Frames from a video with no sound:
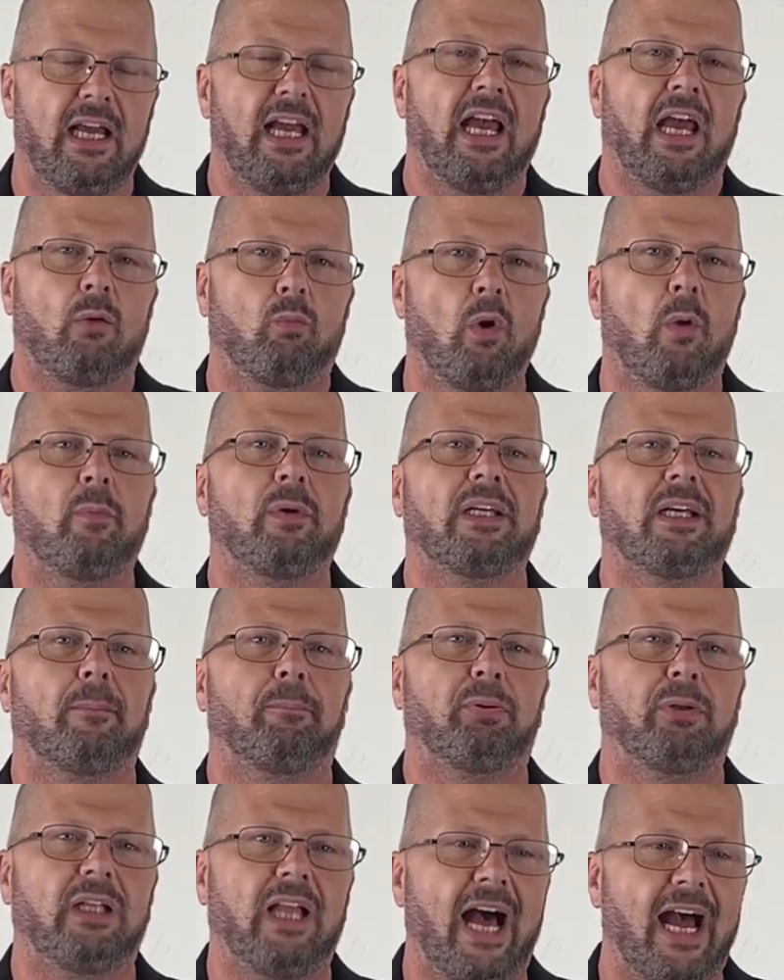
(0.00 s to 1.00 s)
And when we
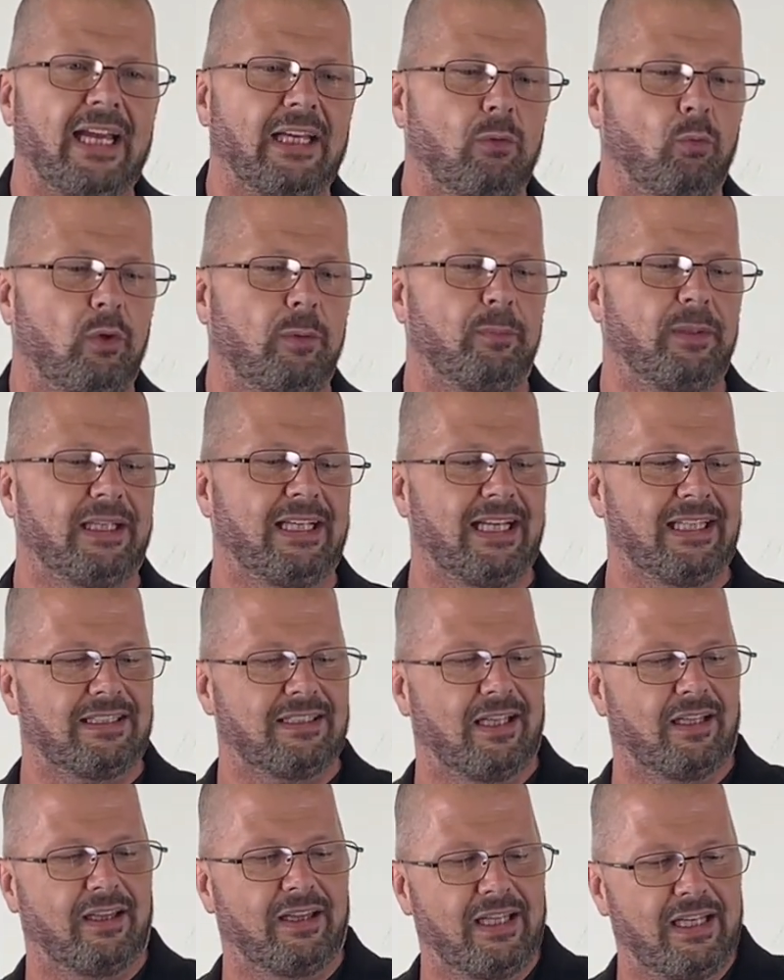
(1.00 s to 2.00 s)
apply it, we begin
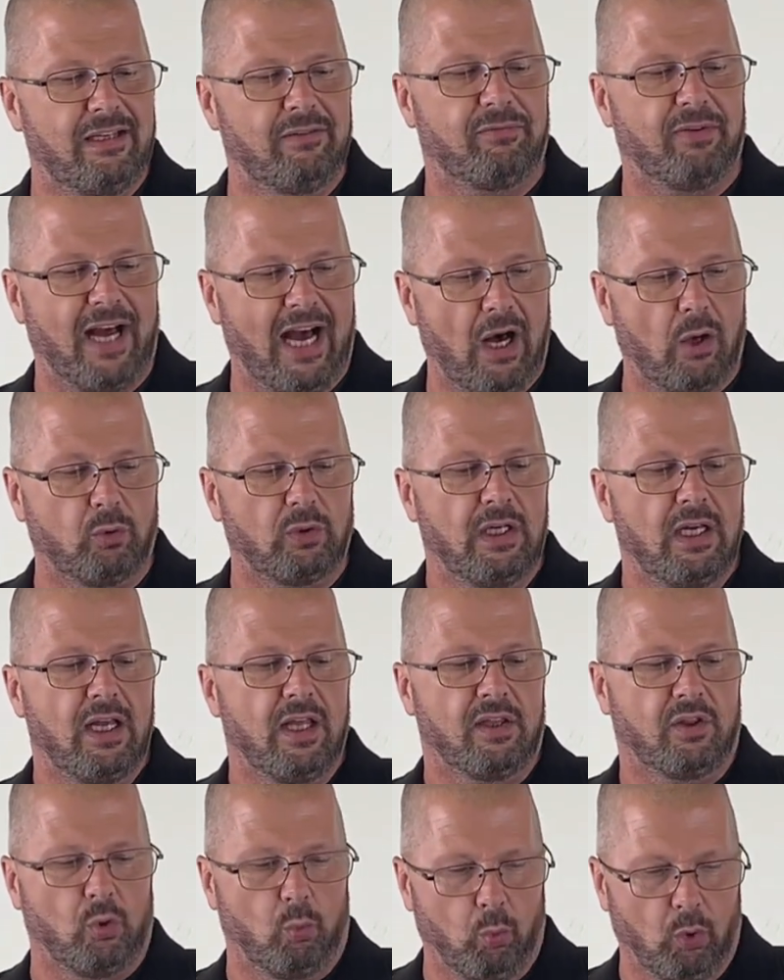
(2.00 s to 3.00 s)
to live
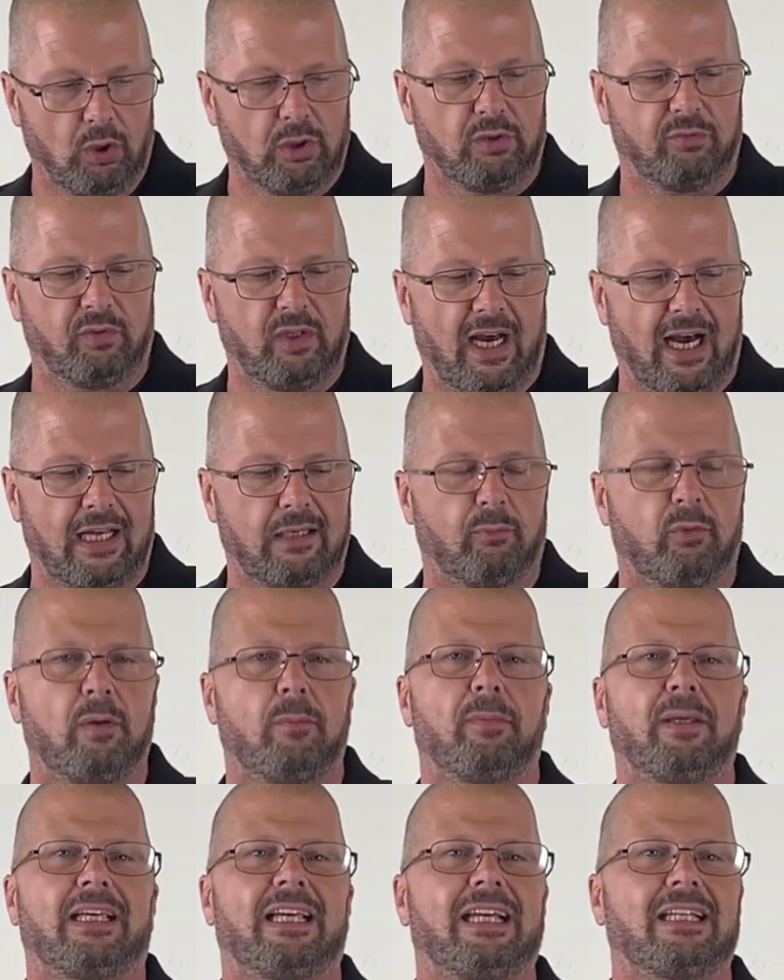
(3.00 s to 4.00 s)
out the word of God, and we
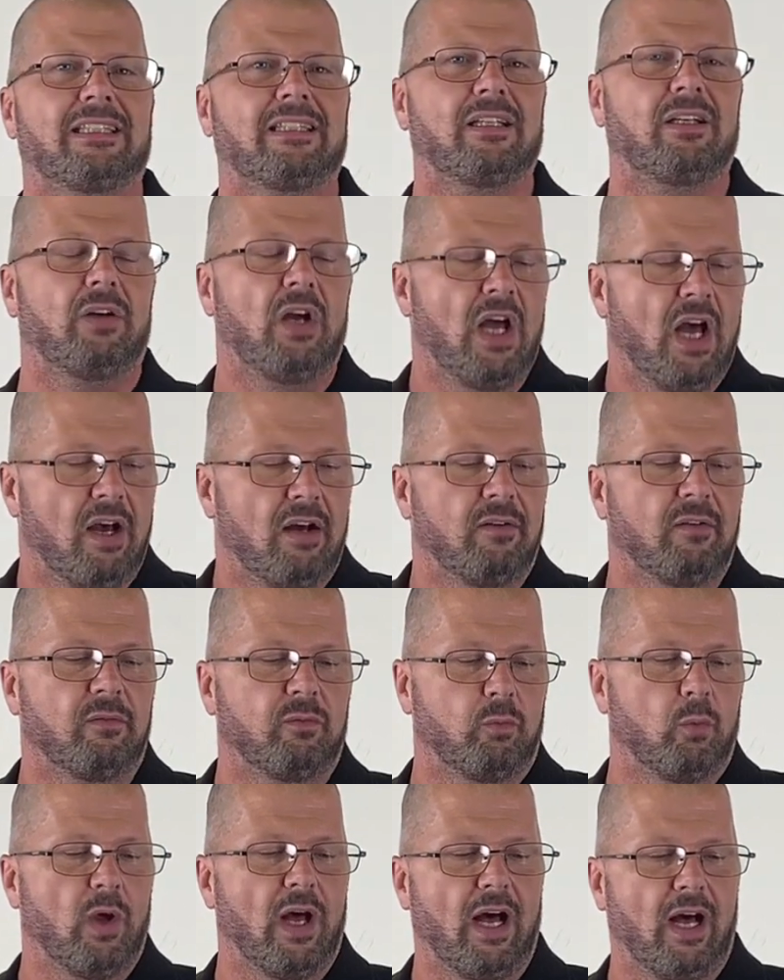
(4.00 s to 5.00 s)
begin to
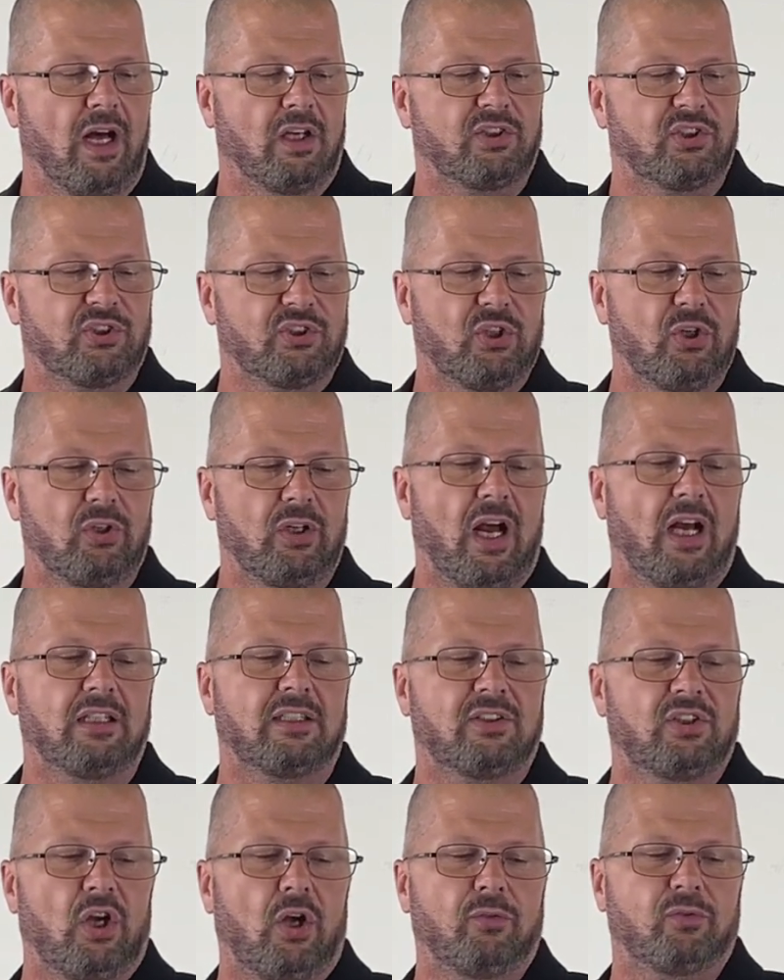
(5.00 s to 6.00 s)
assert
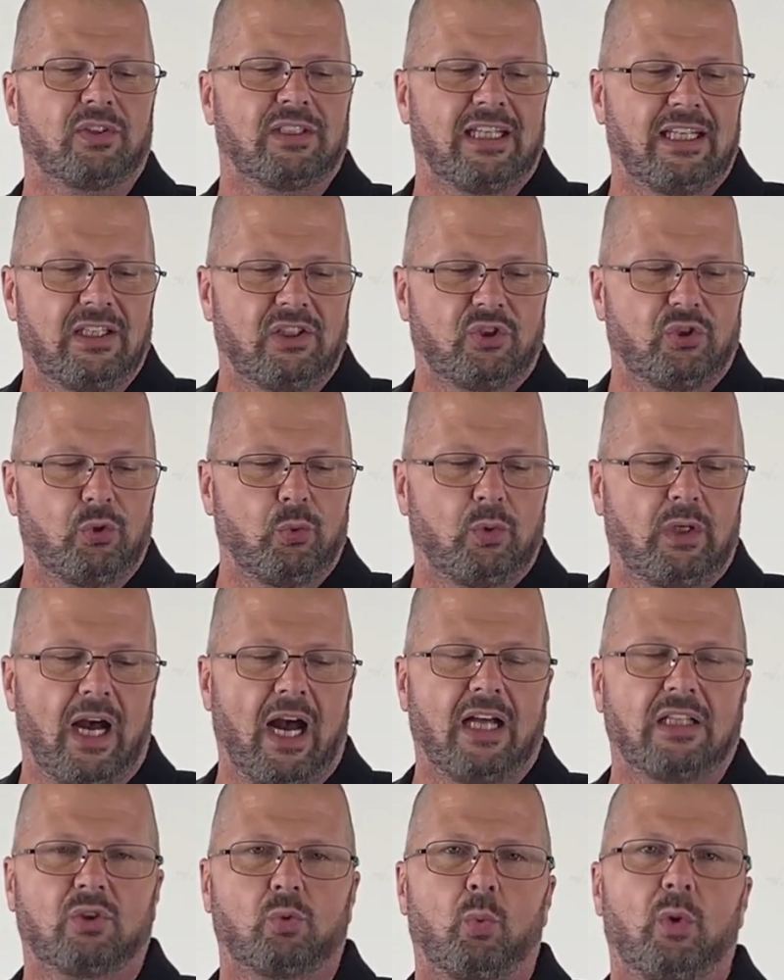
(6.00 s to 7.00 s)
ourselves into
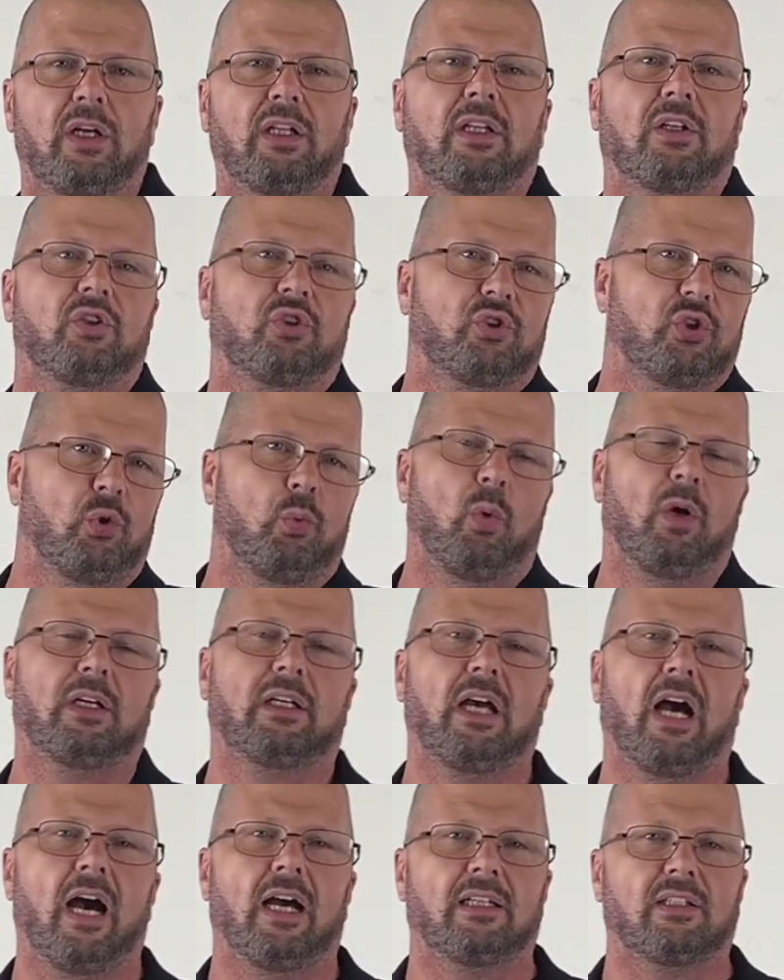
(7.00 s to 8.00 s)
God's will and do what
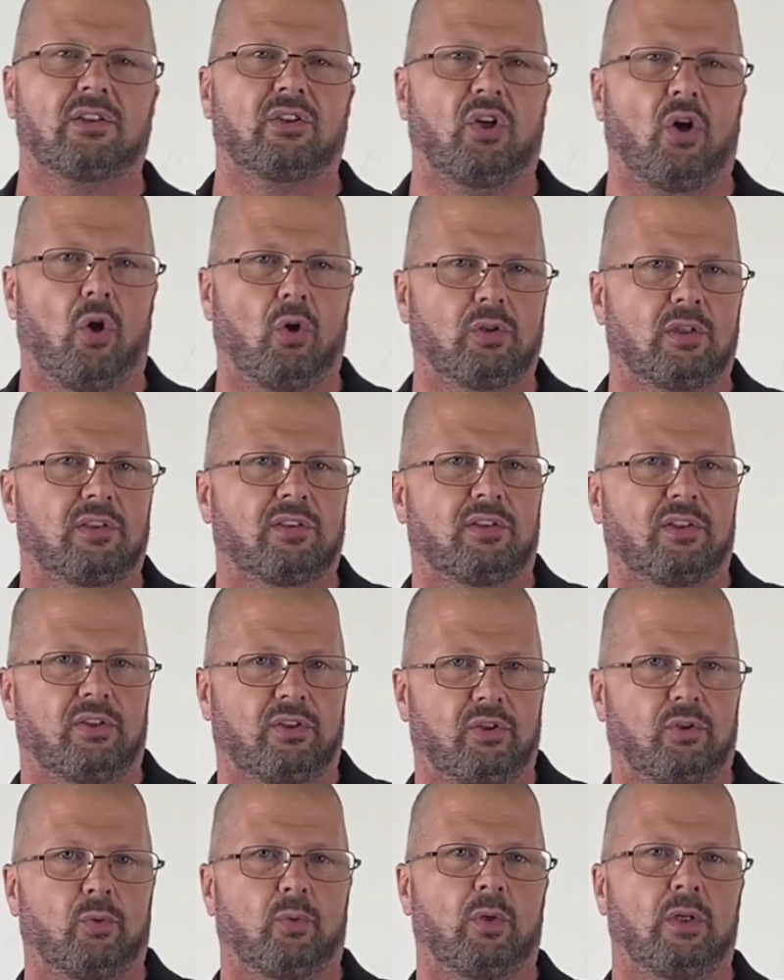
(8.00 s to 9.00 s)
God has called us to
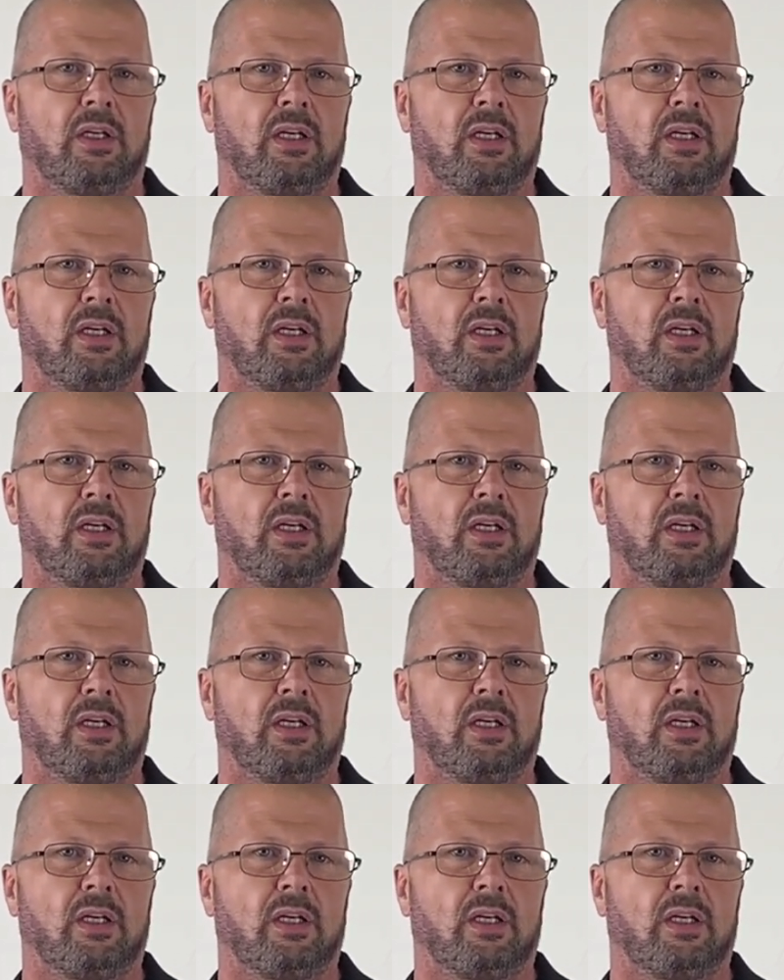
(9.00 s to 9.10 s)
do.